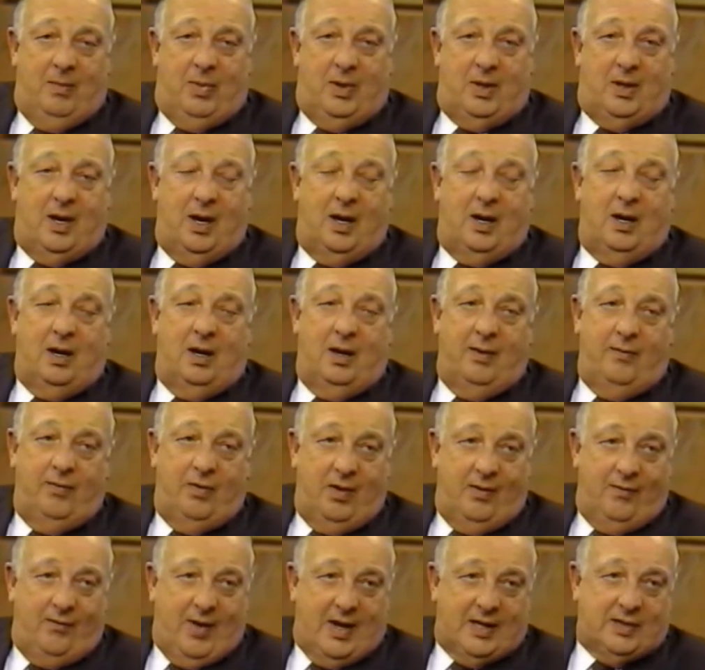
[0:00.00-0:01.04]
particularly
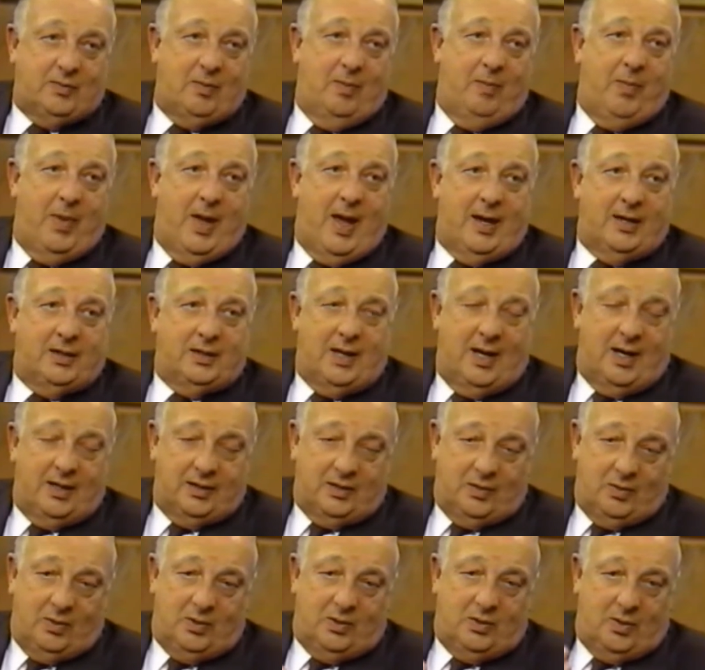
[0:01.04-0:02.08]
of the investment banks,
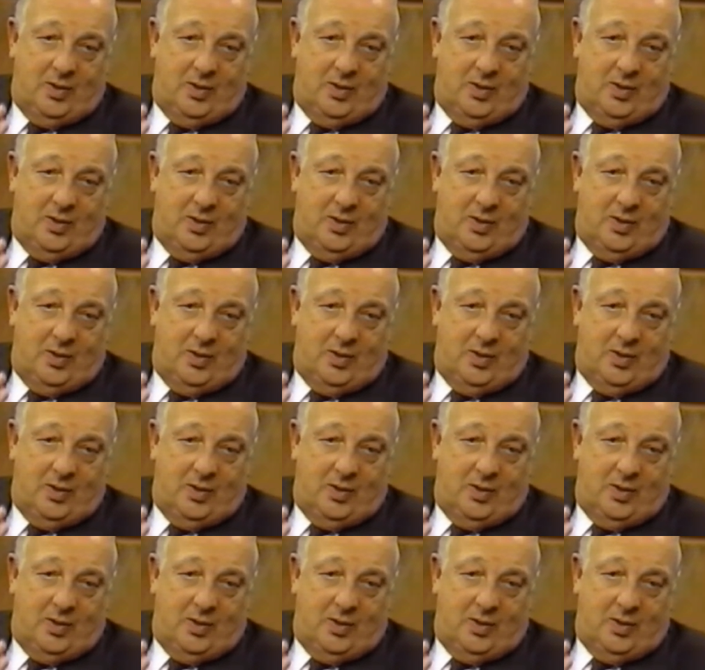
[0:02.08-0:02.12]
has to